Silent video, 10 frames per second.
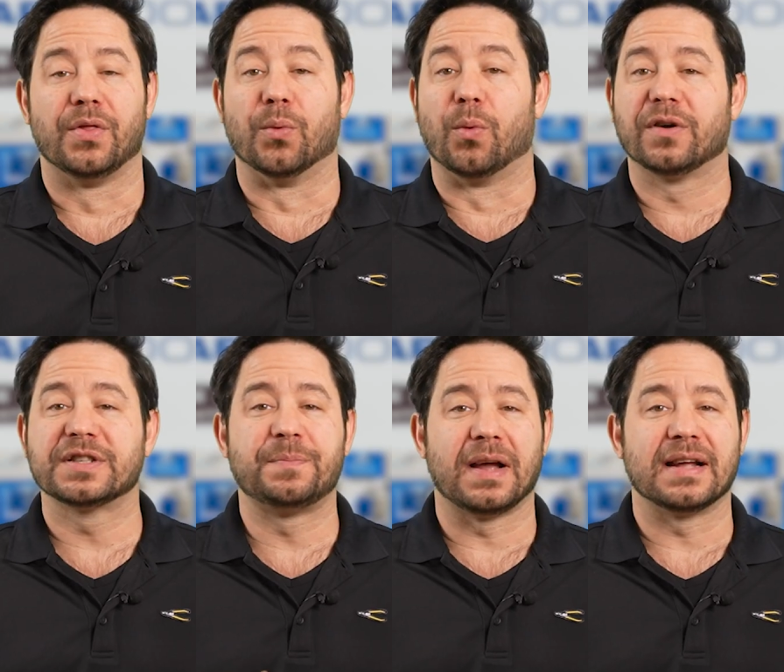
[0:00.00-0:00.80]
The
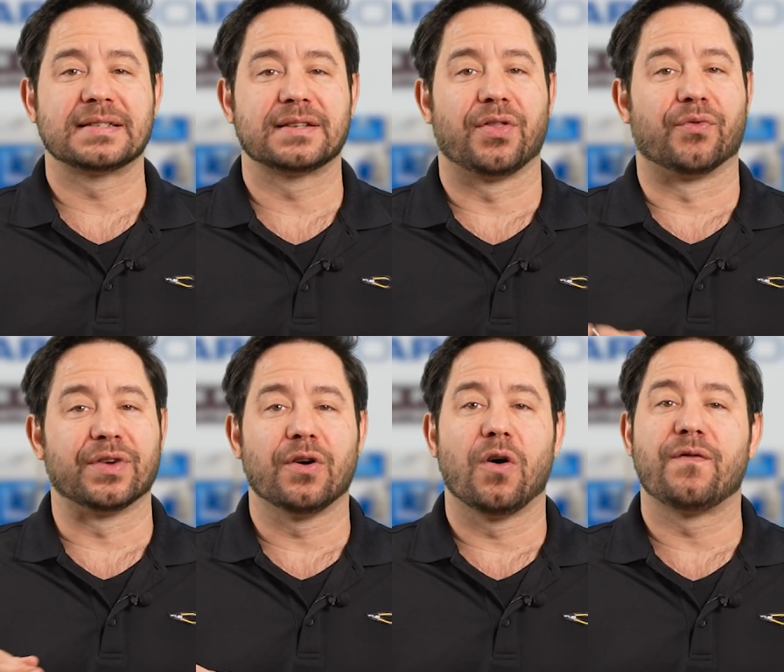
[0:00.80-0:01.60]
world's best
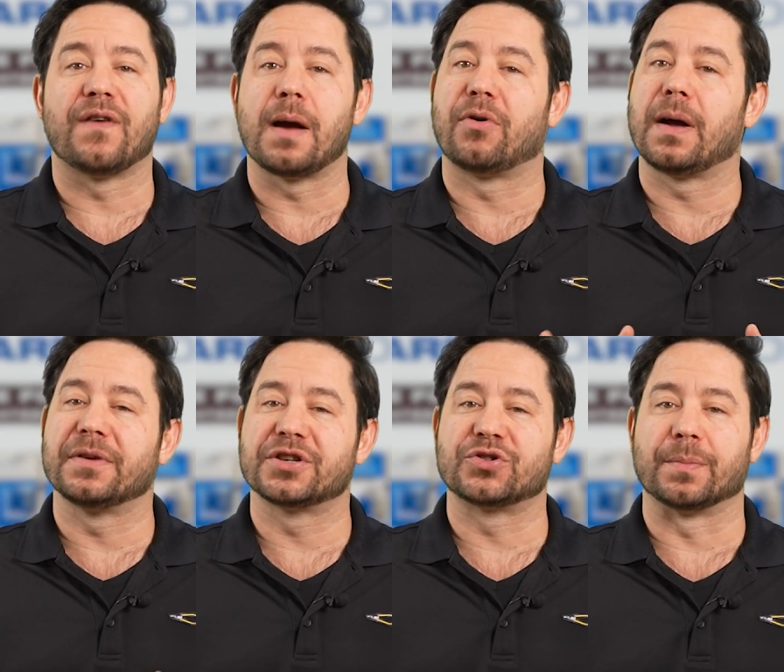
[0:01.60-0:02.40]
3-hole fiber
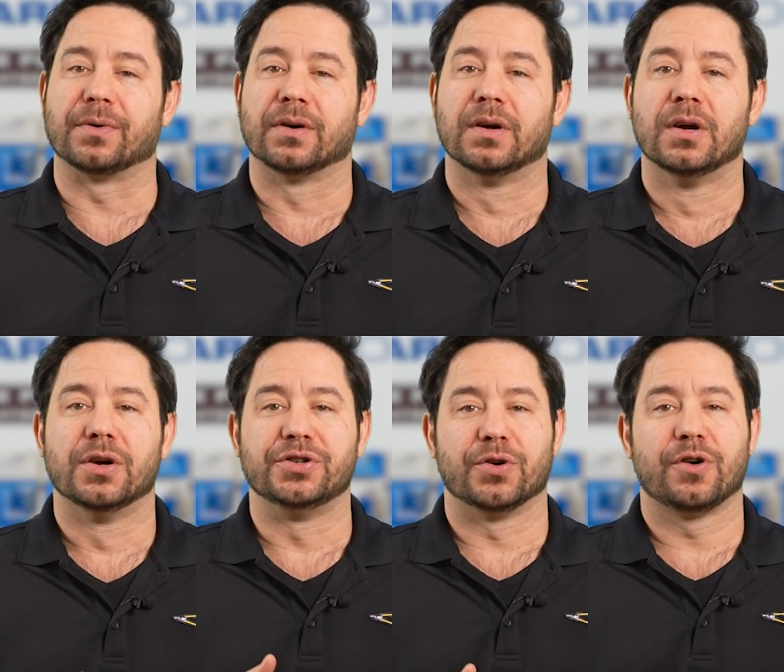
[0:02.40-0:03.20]
optic stripper,
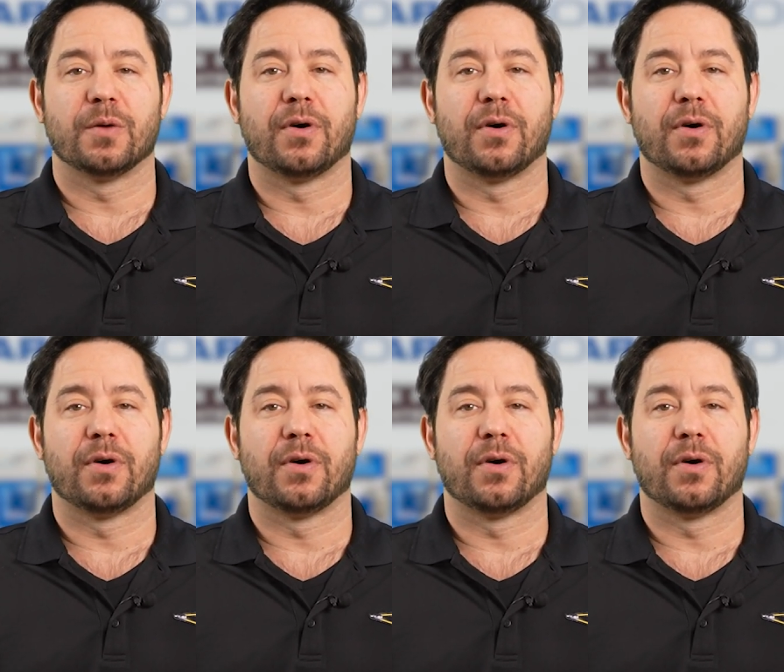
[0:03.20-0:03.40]
Jonard